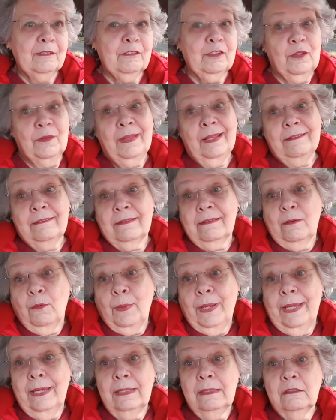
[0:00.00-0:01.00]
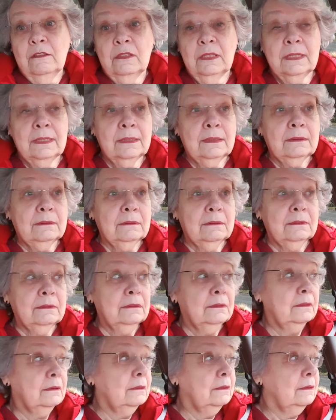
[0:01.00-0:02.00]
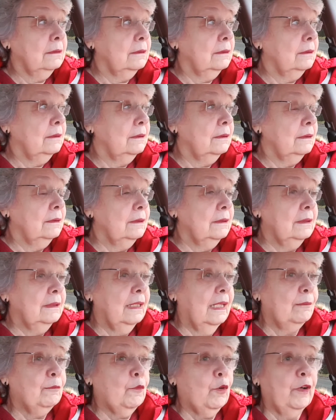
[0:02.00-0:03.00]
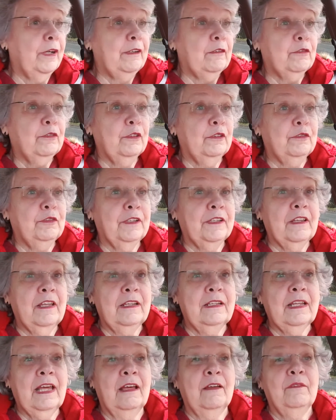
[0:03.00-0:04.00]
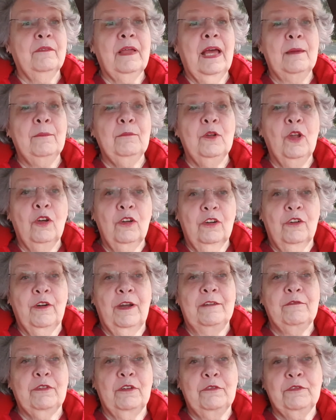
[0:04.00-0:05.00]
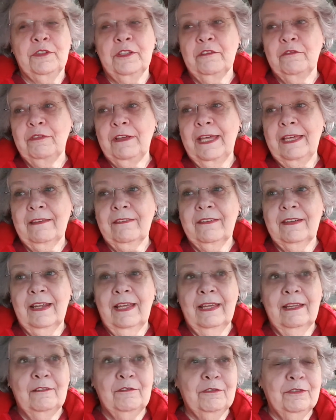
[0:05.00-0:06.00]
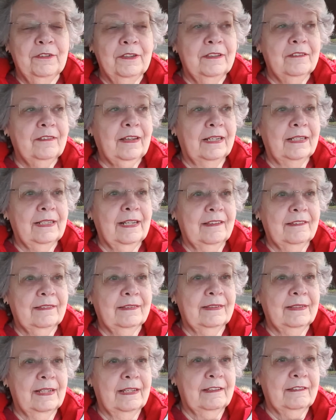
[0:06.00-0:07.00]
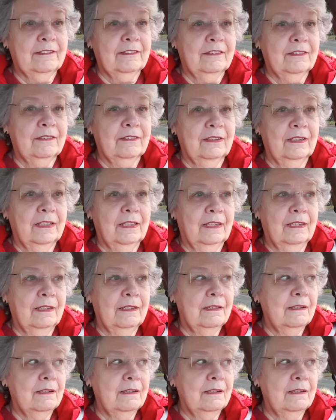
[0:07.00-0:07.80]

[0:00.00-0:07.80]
So that's the way I look at it. I'm grateful for that. Now, I'm not grateful for the fact that I've done less and less uh,